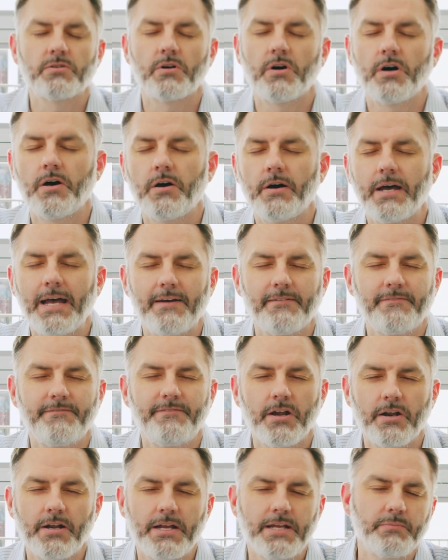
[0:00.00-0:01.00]
are all
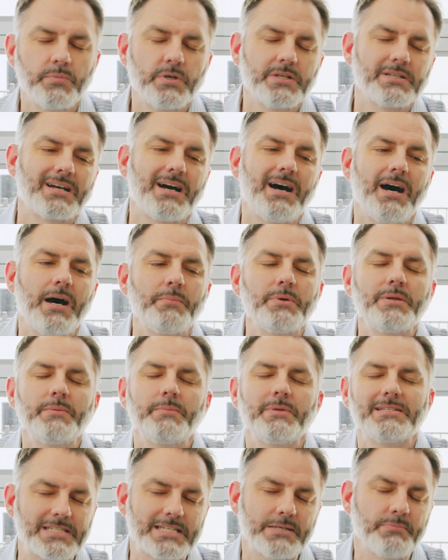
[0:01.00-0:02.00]
have varying but
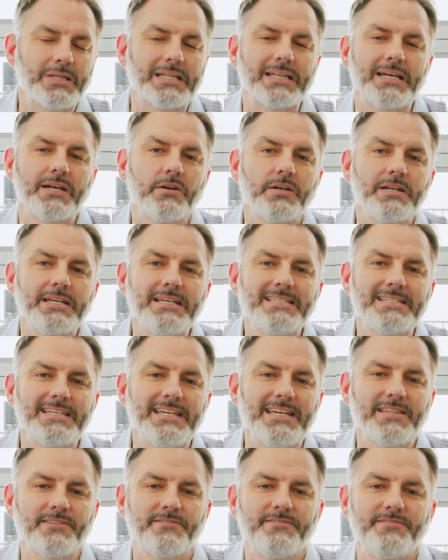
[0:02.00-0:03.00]
common similarities
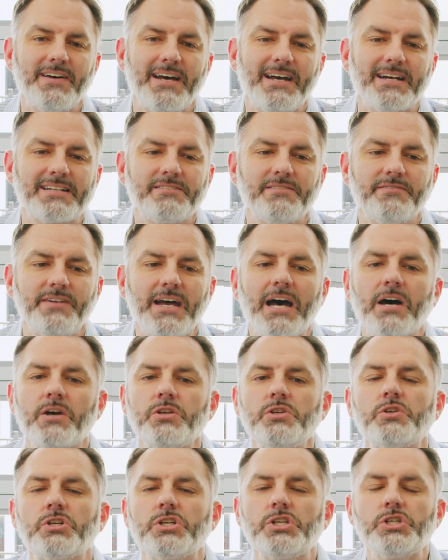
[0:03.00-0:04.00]
in the fact of how
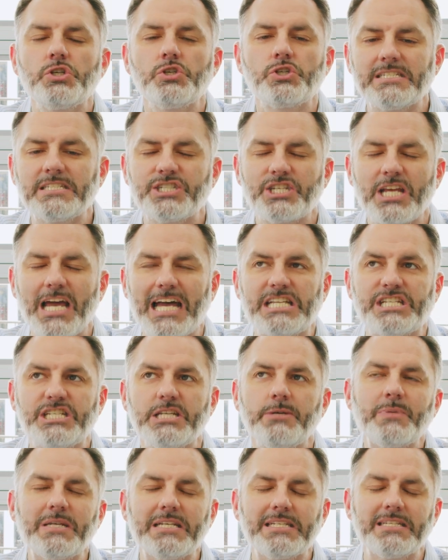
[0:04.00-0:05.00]
you can use
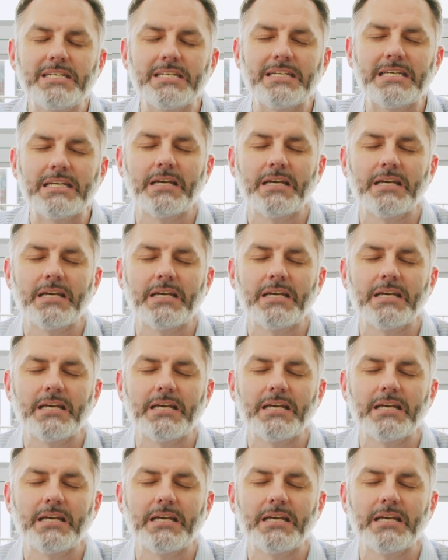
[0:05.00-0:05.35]
ChatGPT.